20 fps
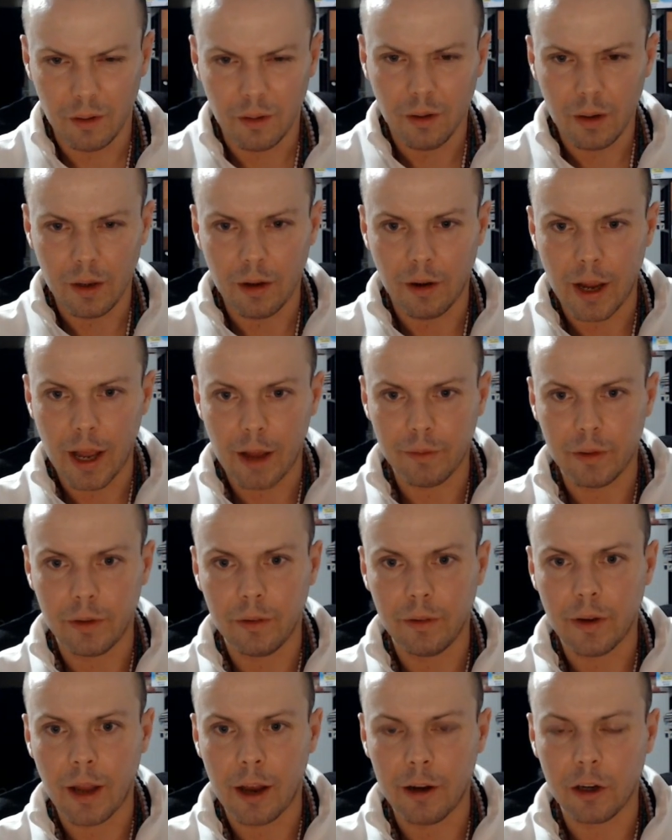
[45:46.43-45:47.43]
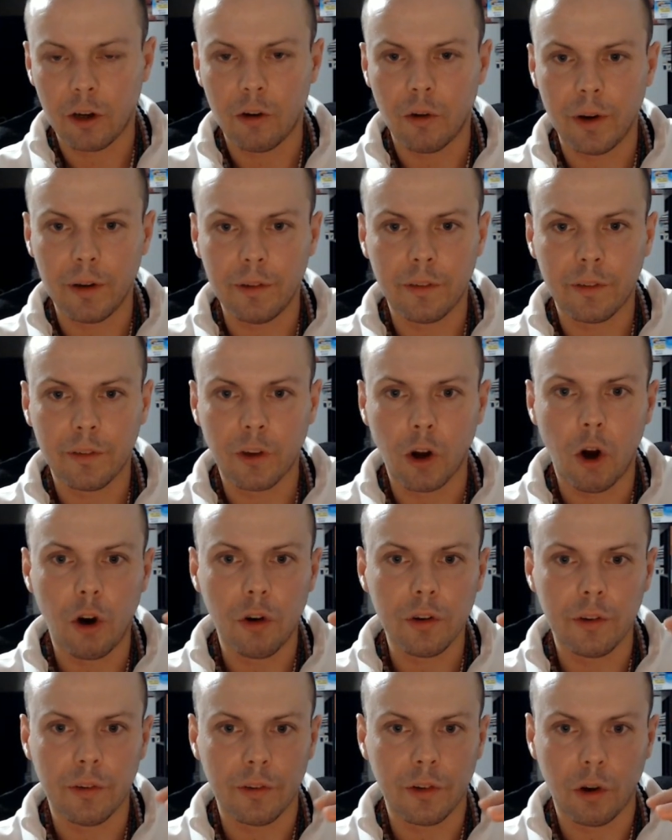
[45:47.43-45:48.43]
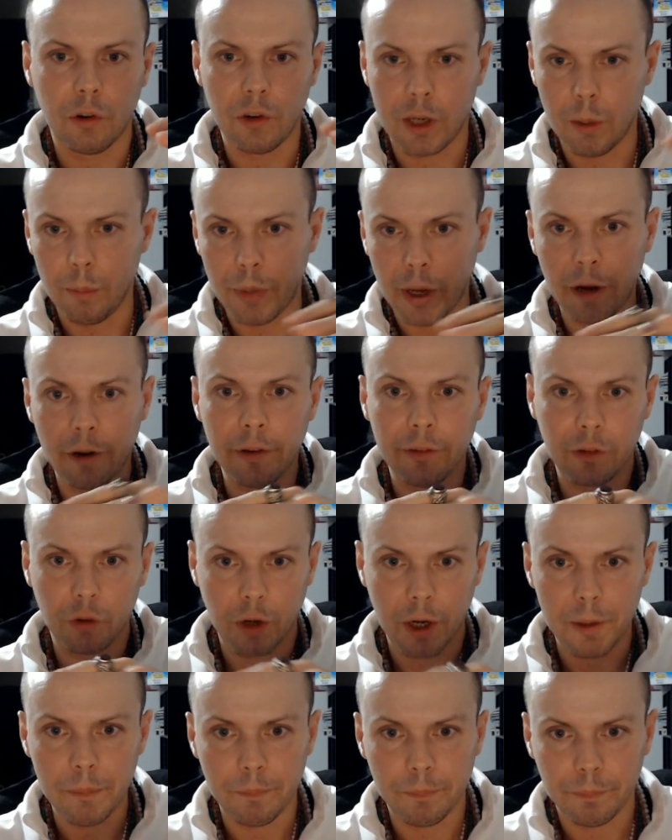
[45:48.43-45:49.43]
having adequate salt and sodium balance, right?